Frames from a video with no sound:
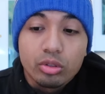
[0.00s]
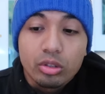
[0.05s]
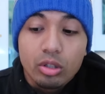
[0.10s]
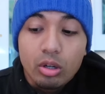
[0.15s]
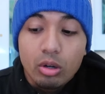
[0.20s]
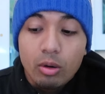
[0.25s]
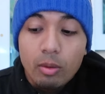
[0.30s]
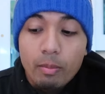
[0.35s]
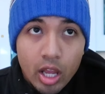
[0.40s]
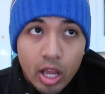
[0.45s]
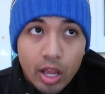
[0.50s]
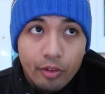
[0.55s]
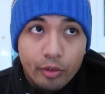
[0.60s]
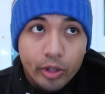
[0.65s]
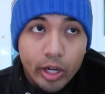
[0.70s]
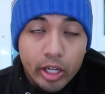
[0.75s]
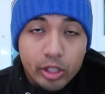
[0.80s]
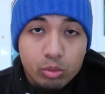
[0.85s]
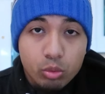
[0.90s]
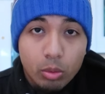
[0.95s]
So, if
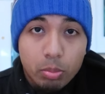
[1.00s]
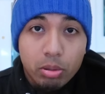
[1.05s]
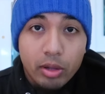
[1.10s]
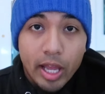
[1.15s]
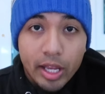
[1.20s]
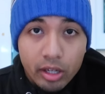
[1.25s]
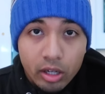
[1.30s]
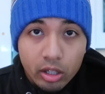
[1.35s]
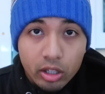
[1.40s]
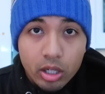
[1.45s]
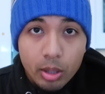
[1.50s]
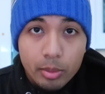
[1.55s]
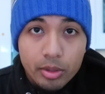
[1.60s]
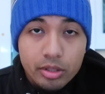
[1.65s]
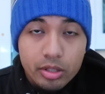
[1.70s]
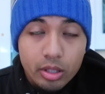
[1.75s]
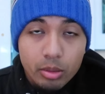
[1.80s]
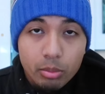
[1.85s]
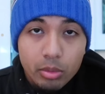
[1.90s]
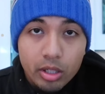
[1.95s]
you guys were planning on coming
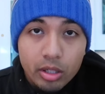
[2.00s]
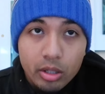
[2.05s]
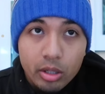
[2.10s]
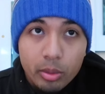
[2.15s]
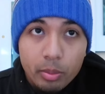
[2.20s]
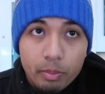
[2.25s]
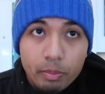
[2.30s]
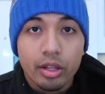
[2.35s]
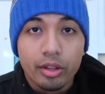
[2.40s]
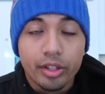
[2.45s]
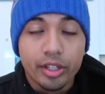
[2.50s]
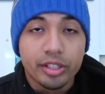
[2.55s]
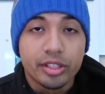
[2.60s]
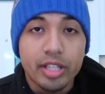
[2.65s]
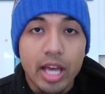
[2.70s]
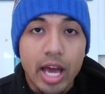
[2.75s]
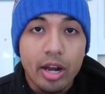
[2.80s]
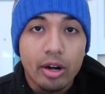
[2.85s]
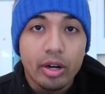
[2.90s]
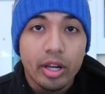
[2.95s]
to the meetup this
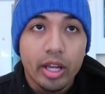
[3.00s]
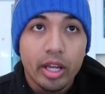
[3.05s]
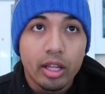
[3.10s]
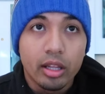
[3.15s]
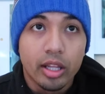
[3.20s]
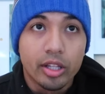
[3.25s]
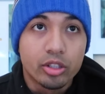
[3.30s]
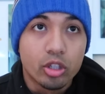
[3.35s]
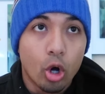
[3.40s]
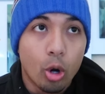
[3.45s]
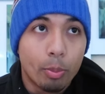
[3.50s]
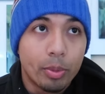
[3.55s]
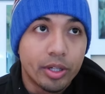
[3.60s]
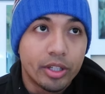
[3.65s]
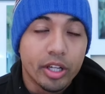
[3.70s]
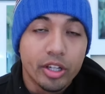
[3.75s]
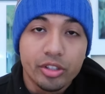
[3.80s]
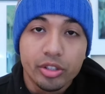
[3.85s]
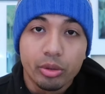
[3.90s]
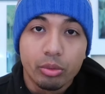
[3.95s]
Saturday, let's hope it
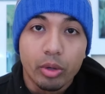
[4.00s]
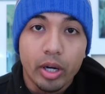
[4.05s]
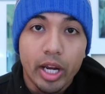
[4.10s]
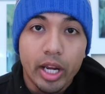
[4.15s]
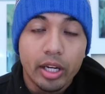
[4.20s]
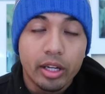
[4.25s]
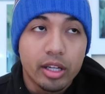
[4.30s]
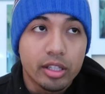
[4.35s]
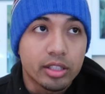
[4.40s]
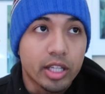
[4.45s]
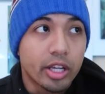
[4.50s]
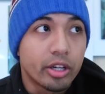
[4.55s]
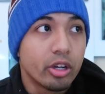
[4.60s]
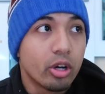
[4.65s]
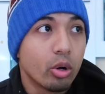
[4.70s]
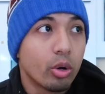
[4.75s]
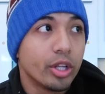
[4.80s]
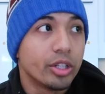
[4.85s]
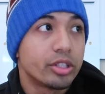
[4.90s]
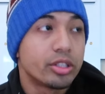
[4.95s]
doesn't rain, because I
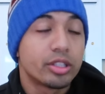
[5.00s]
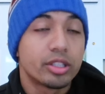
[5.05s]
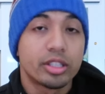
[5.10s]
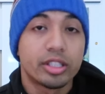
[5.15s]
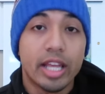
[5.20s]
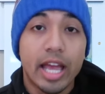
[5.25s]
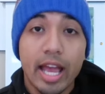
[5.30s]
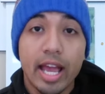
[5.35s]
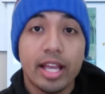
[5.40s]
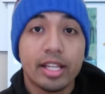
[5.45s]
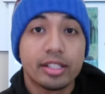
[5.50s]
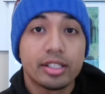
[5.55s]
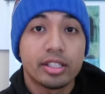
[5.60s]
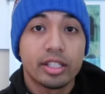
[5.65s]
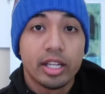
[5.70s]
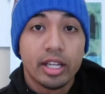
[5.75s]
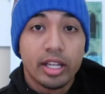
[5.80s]
know it says